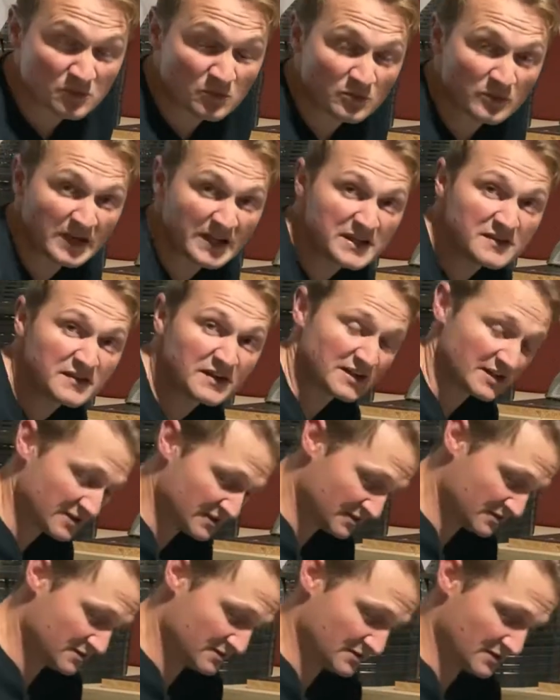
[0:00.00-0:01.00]
leave it
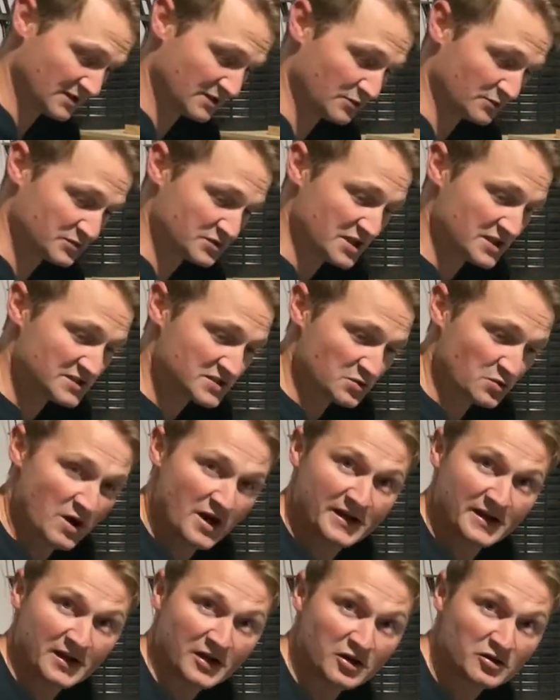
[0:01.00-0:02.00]
and it will turn to
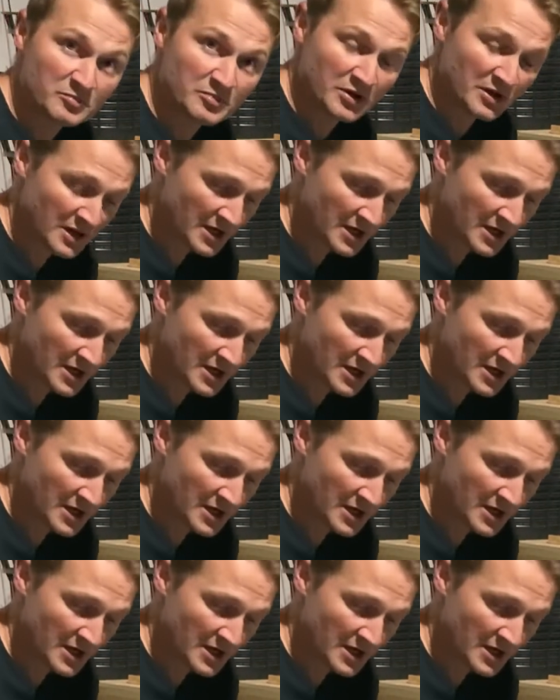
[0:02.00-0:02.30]
wine, I hope.